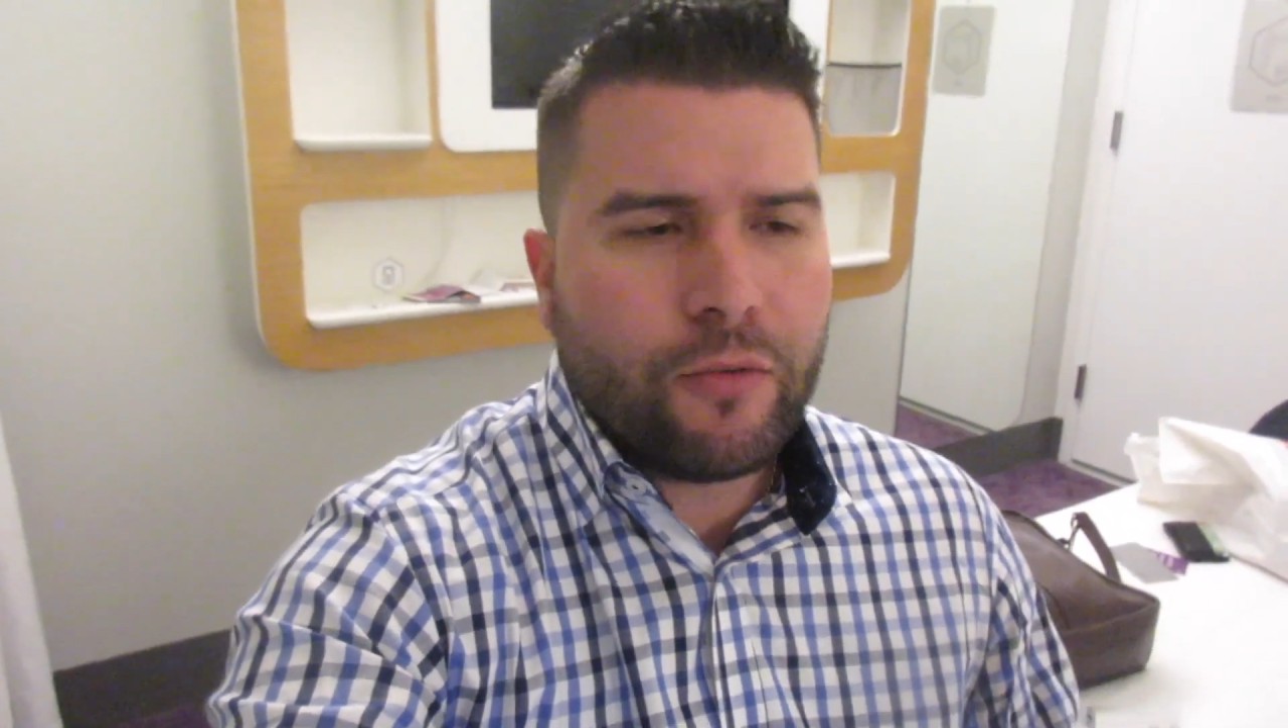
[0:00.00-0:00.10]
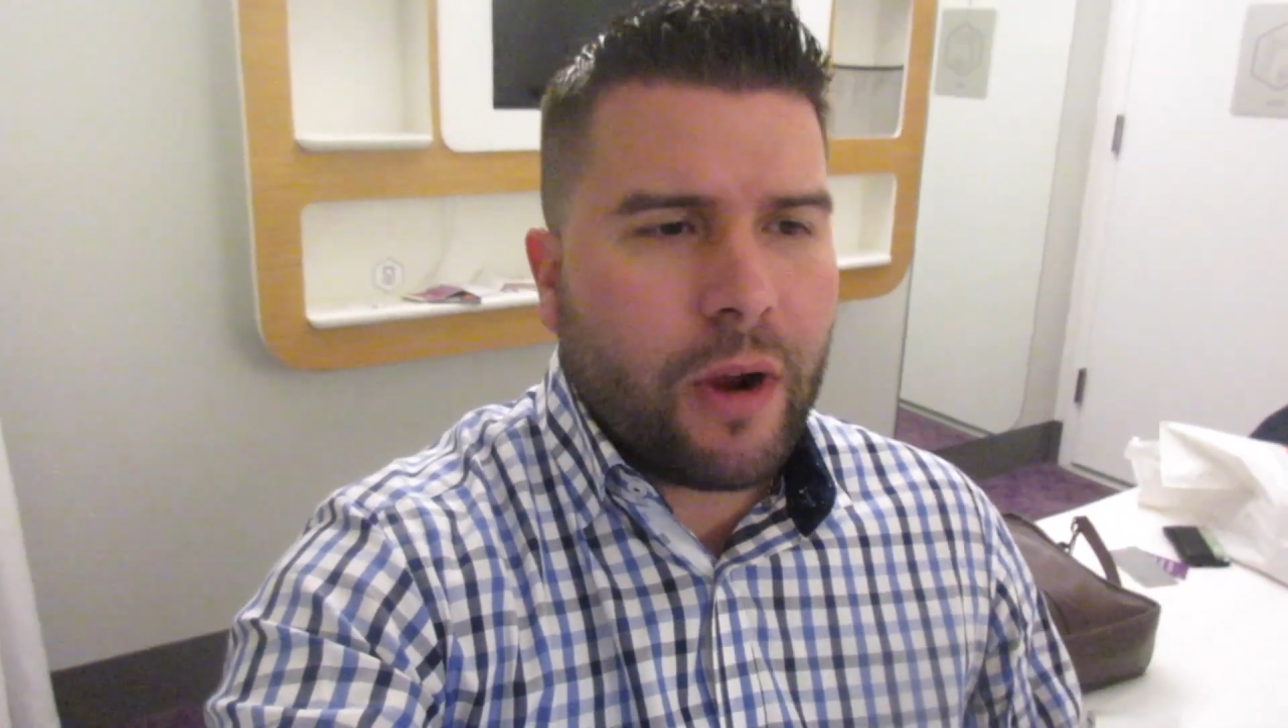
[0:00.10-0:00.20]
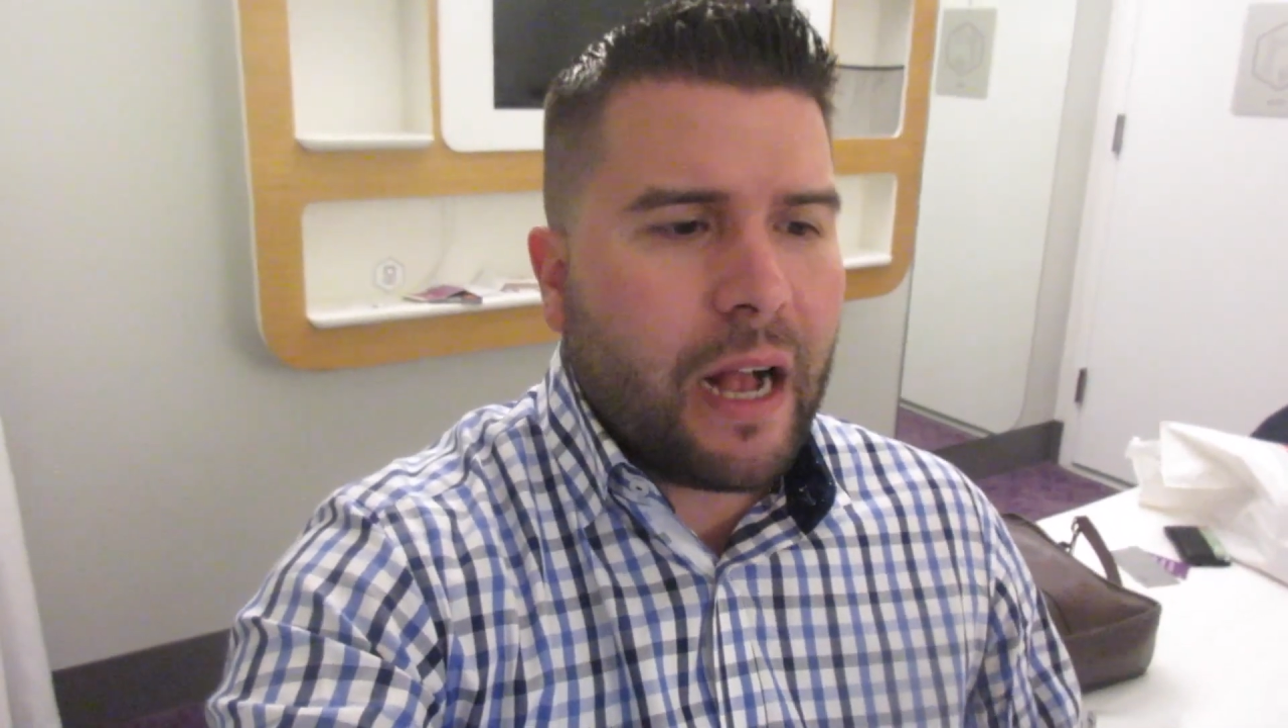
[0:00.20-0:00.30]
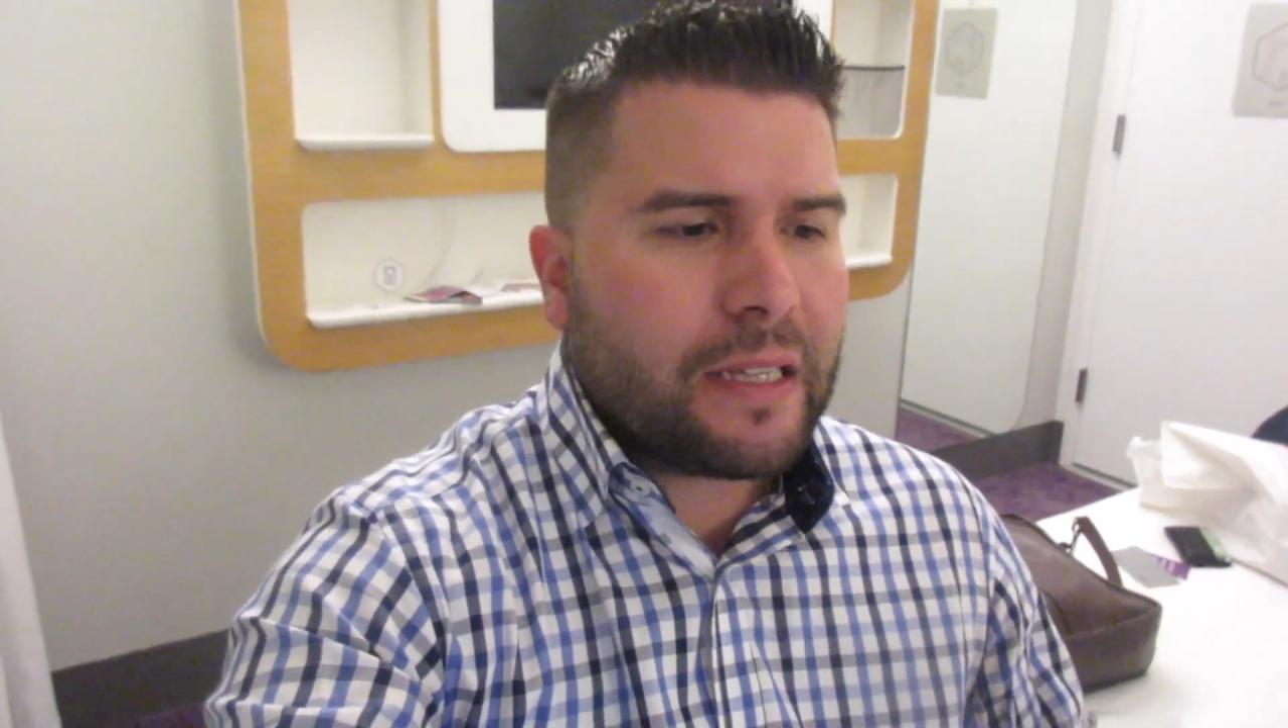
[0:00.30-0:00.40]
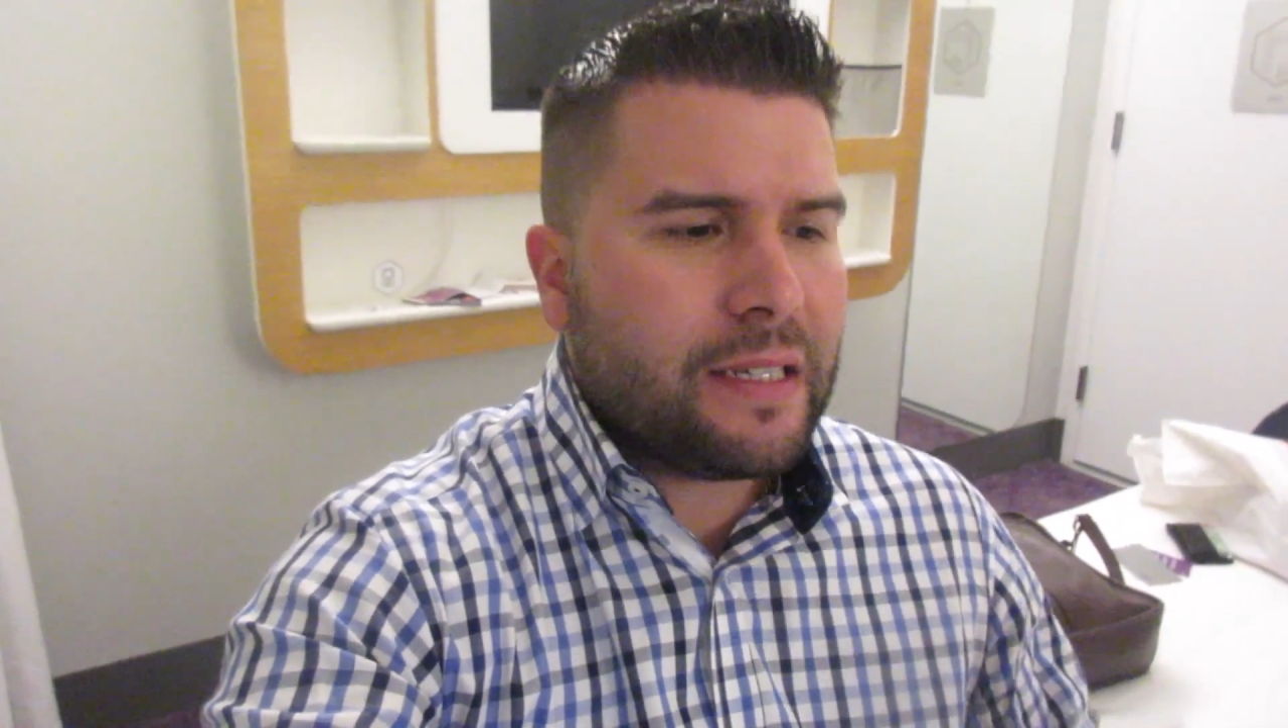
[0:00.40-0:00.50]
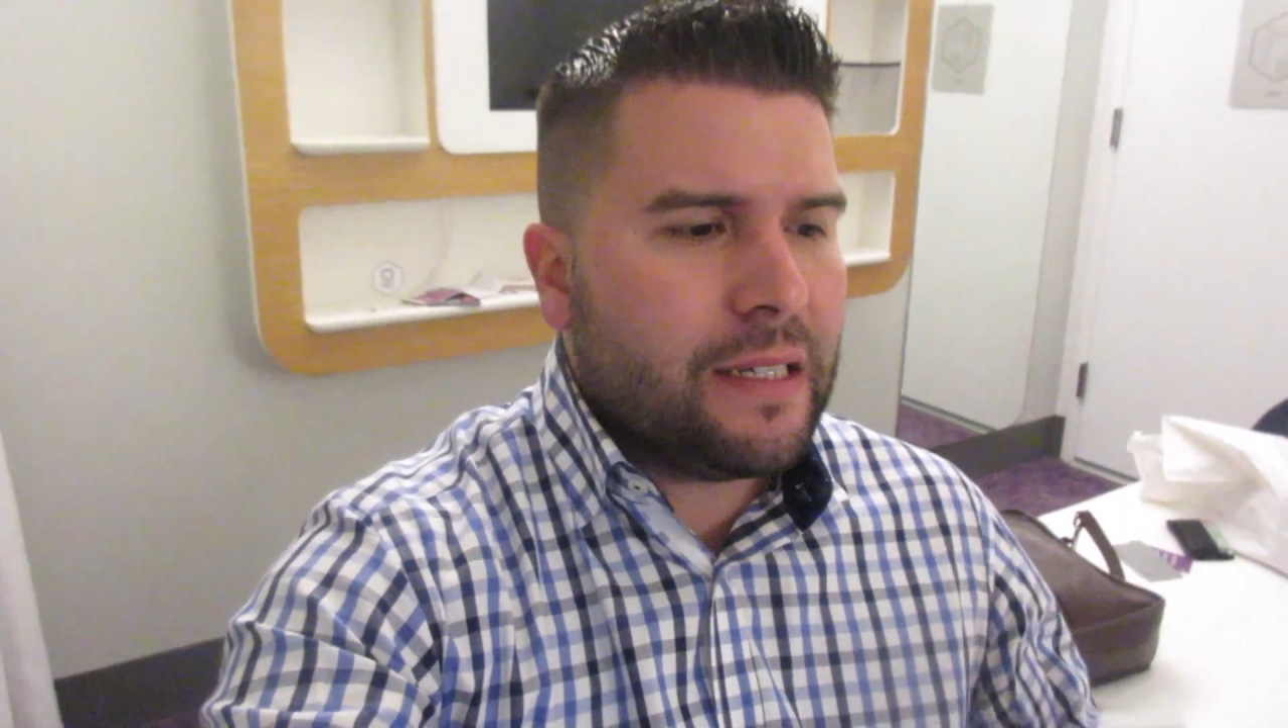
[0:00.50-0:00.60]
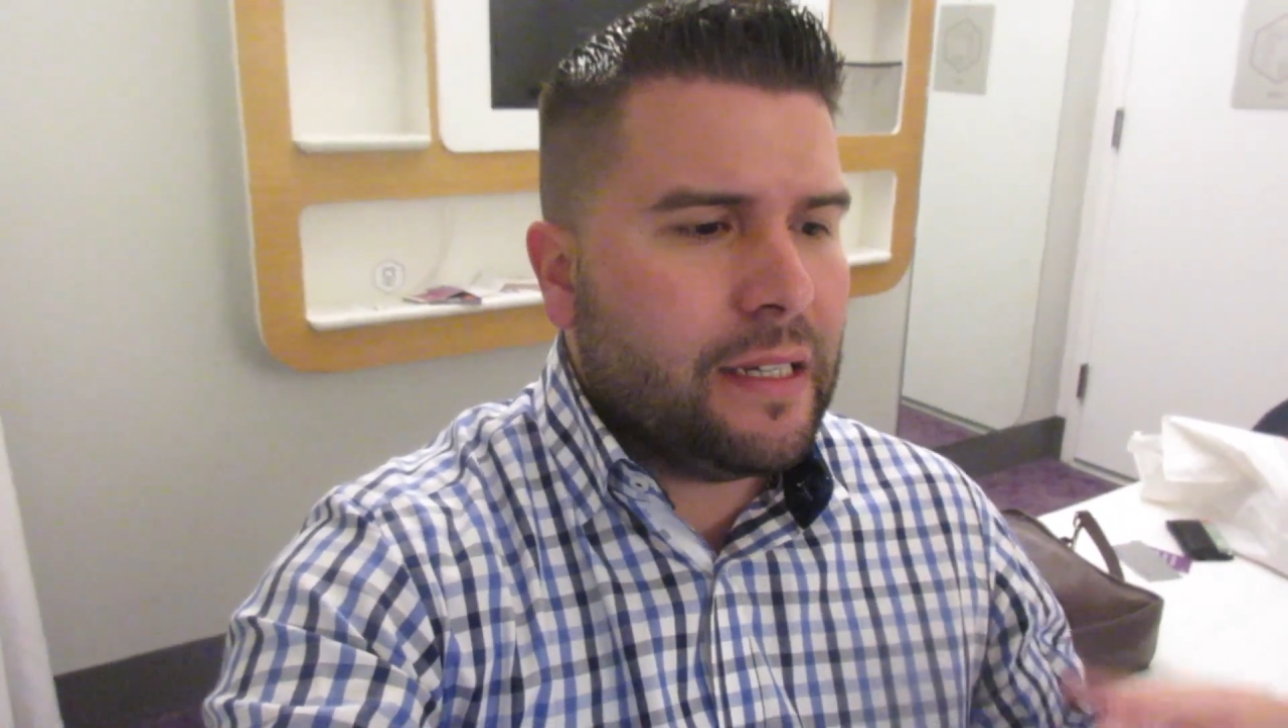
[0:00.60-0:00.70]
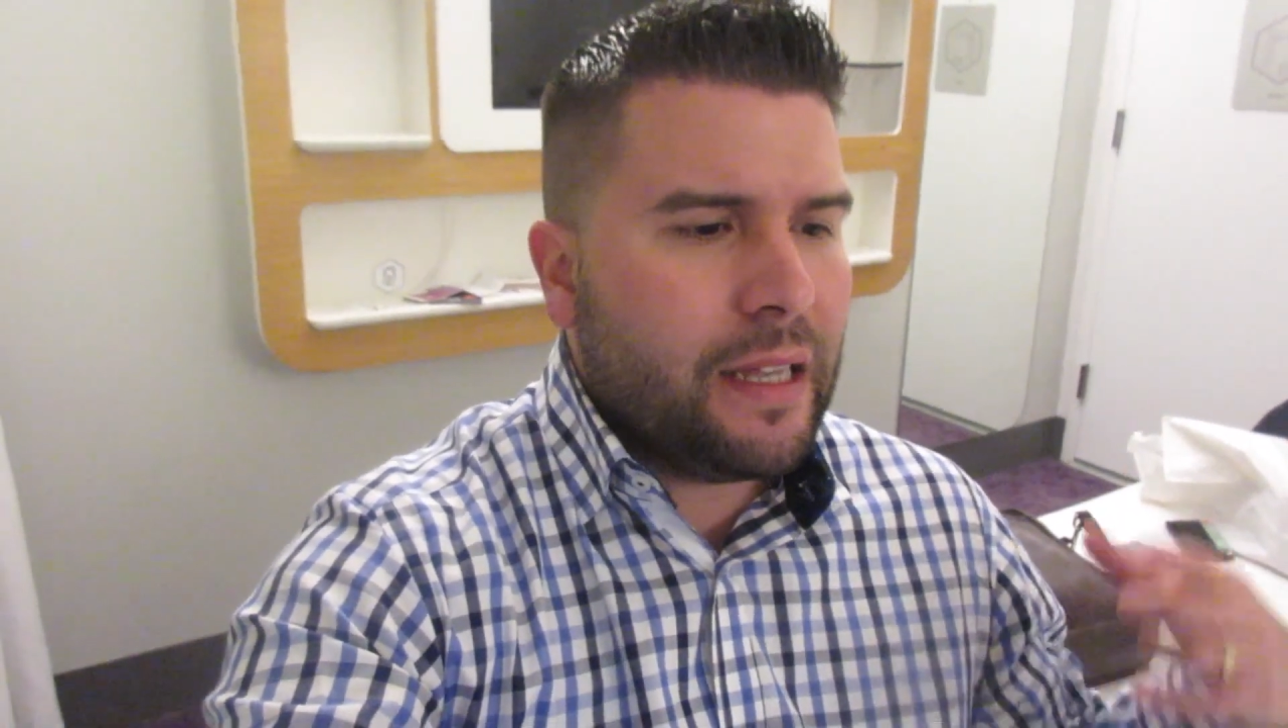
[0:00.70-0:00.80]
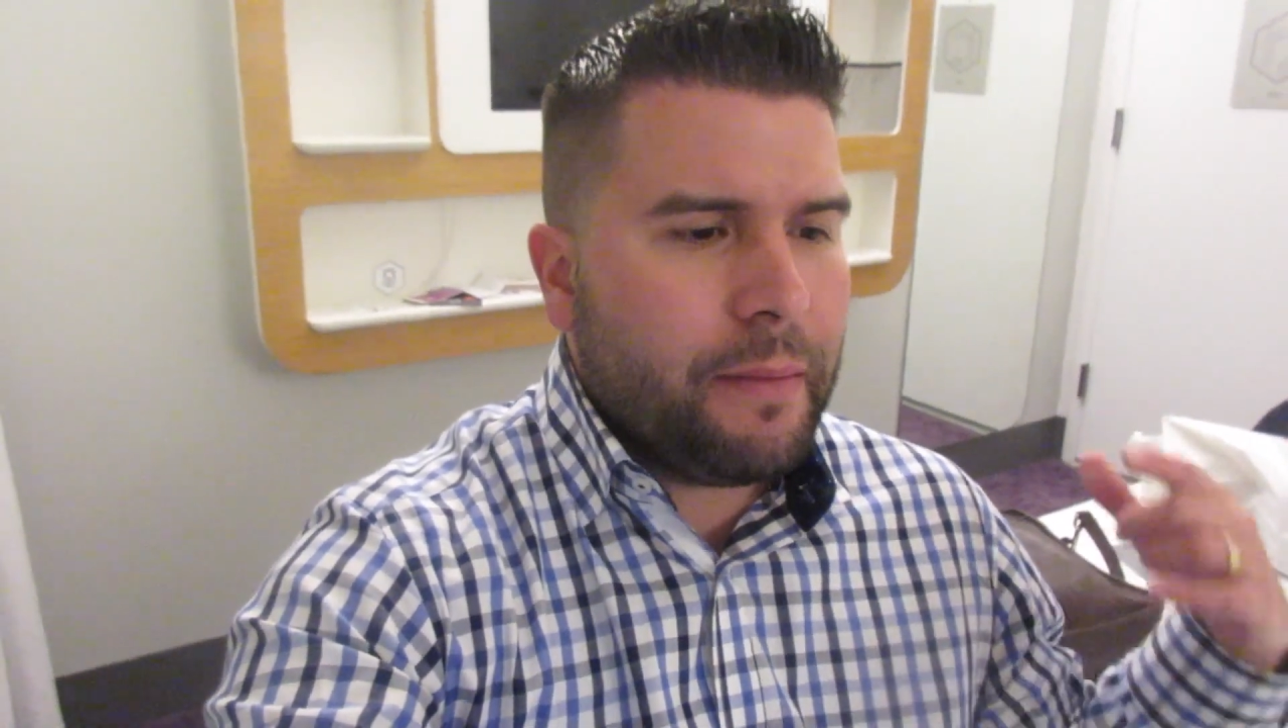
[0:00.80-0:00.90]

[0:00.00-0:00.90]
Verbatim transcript: Roxon.